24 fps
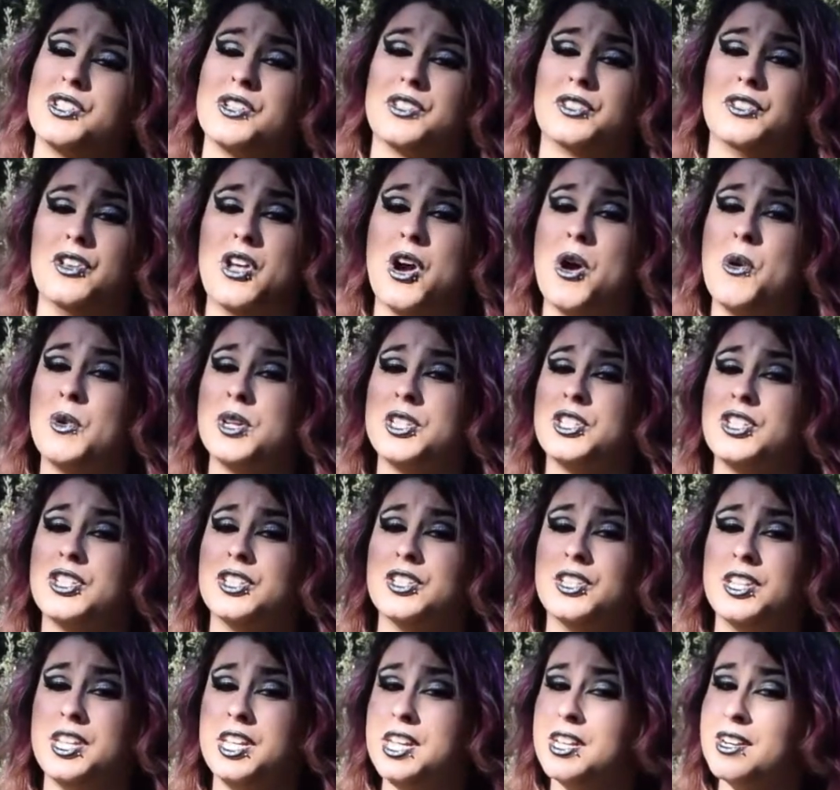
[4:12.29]
you know what you
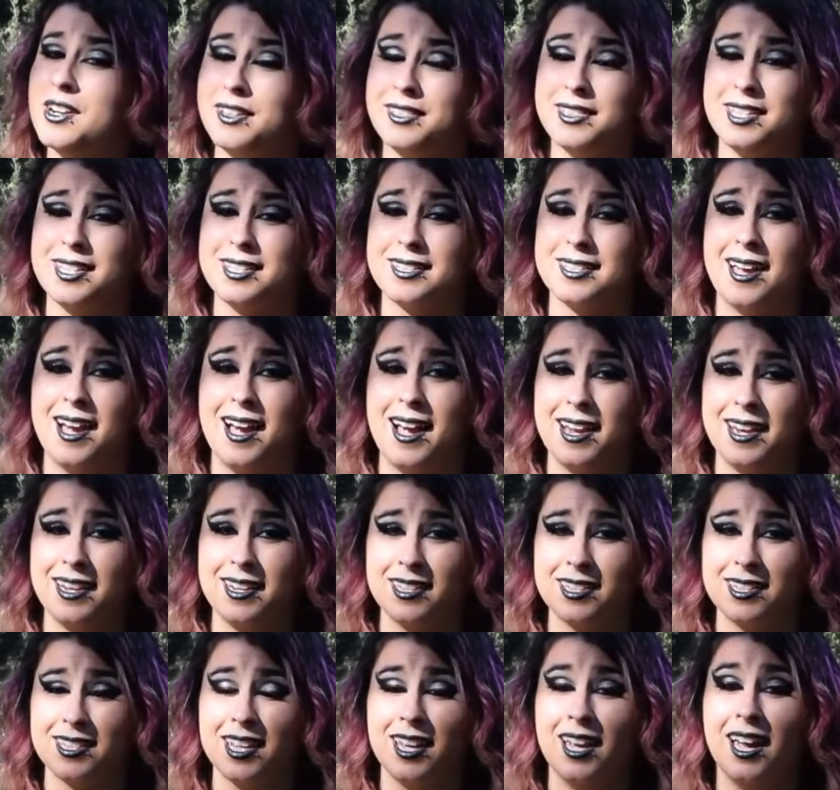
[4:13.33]
need on these
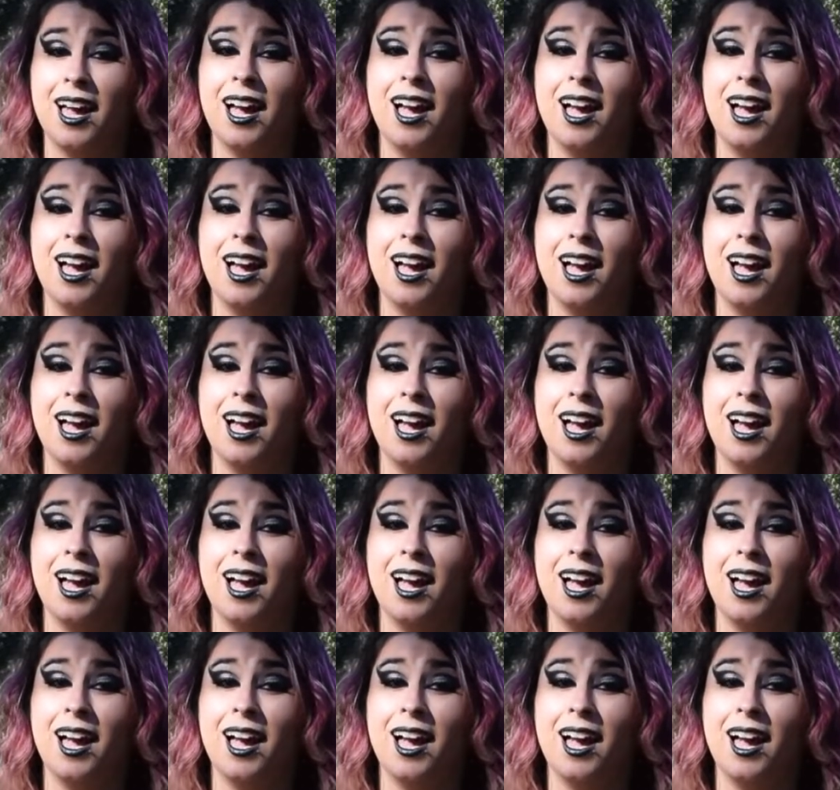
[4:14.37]
hikes,